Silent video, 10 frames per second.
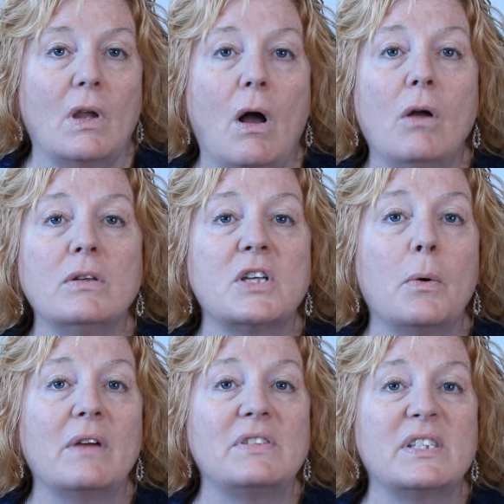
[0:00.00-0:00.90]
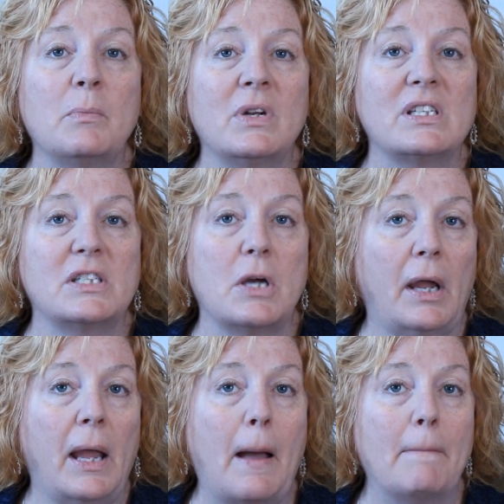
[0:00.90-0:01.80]
Also, if someone is
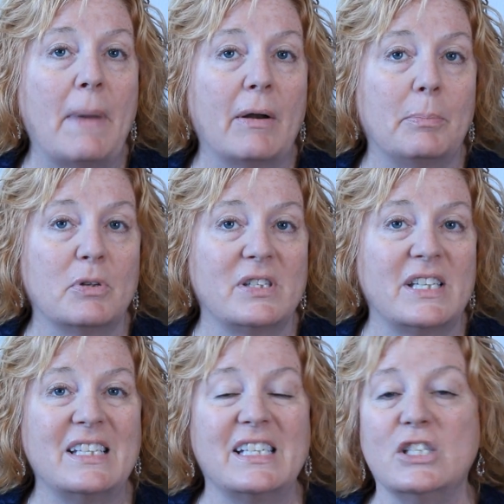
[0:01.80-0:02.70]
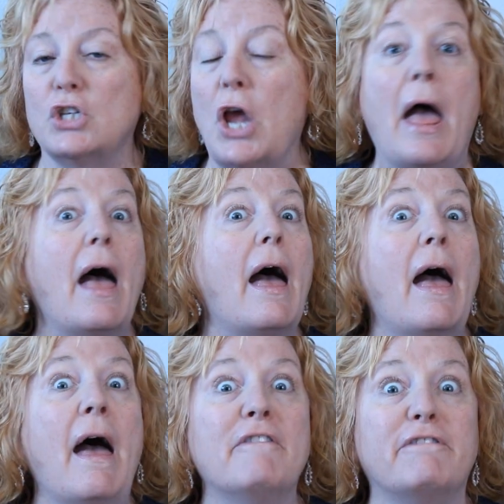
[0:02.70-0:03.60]
talking about a percentage
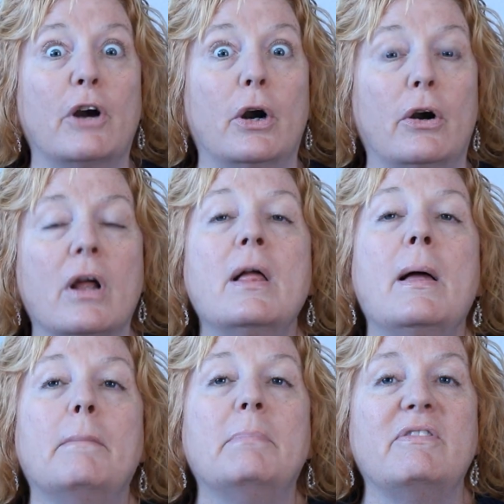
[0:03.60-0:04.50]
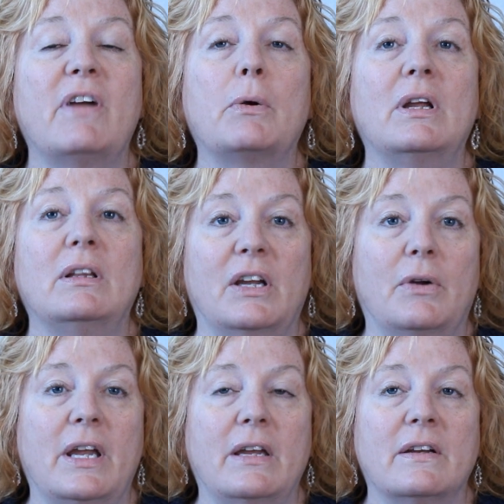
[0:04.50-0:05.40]
ever, be very
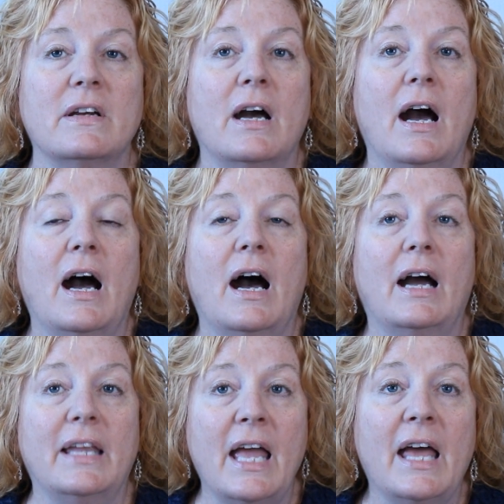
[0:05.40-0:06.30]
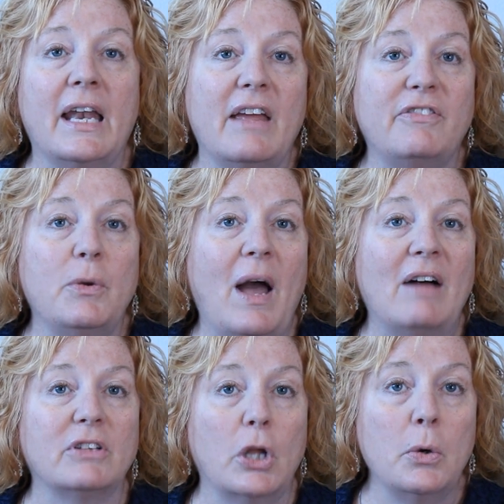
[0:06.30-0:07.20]
leery. Again, if you
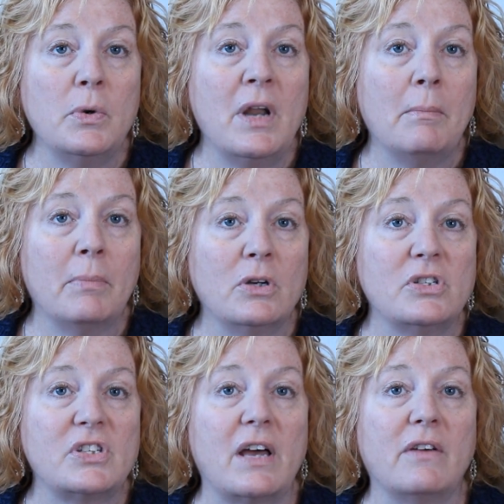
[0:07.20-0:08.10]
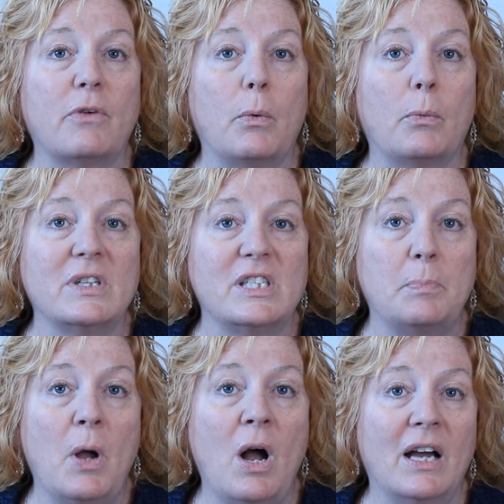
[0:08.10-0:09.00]
have low numbers of
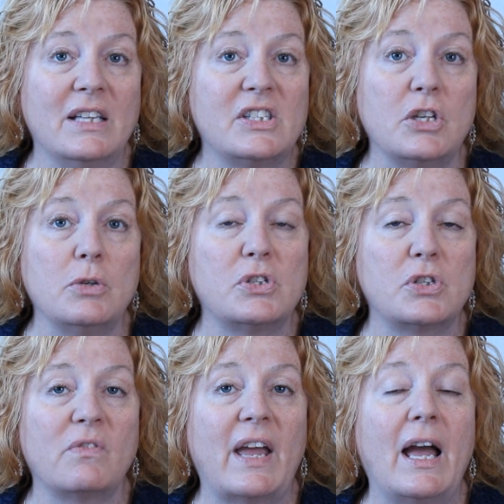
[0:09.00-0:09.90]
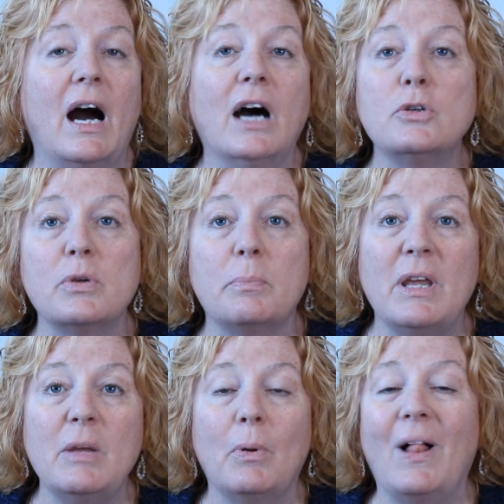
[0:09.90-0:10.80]
response, you survey 100
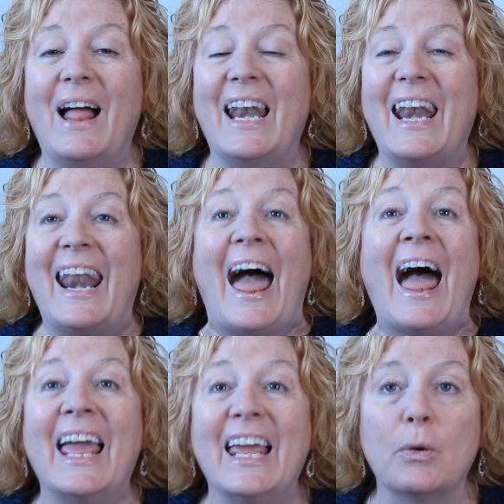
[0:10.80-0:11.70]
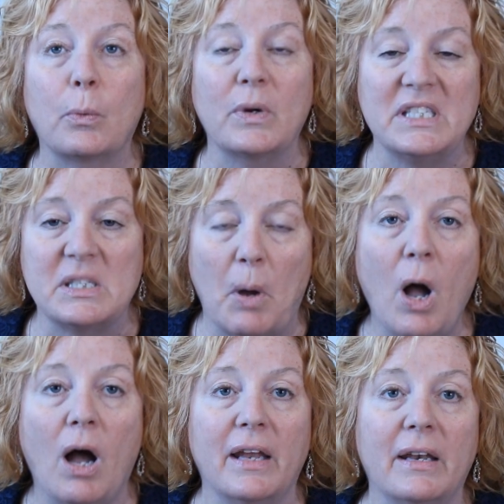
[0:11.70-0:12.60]
people and 9
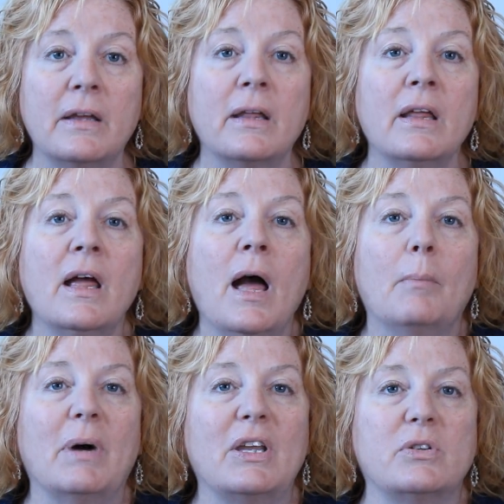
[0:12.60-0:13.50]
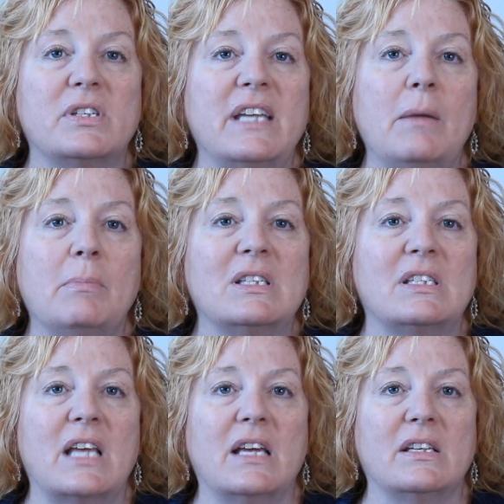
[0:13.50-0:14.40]
respond, but your statement
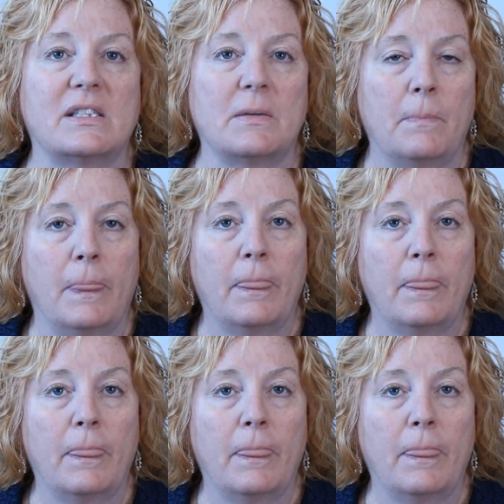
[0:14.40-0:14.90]
says